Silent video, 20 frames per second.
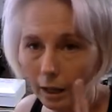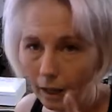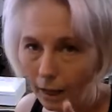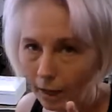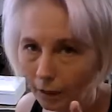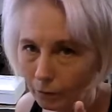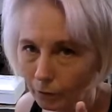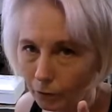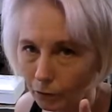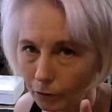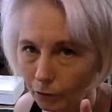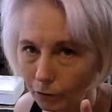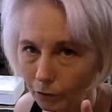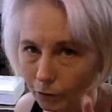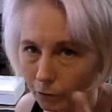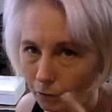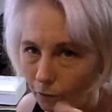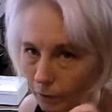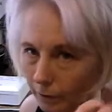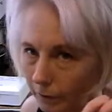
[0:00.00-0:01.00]
After you
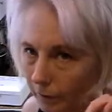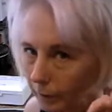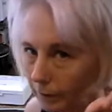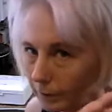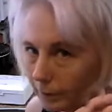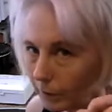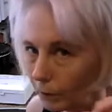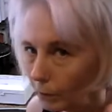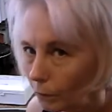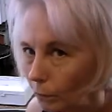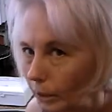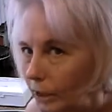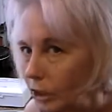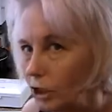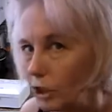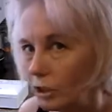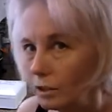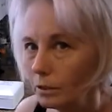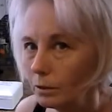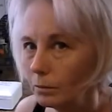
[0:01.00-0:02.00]
do your little
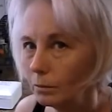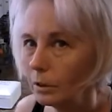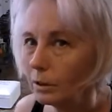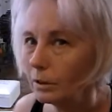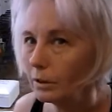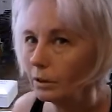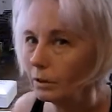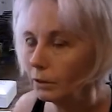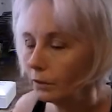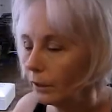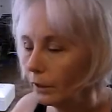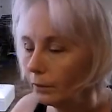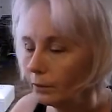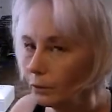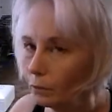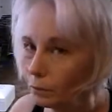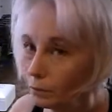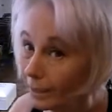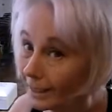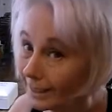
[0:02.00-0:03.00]
decorations with your
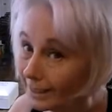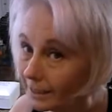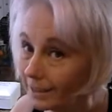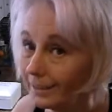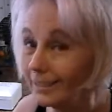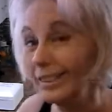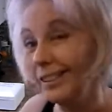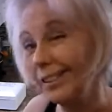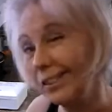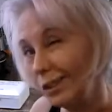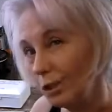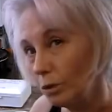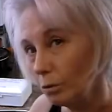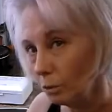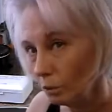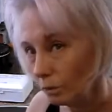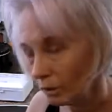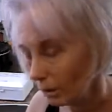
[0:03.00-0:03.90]
leftover icing, then you throw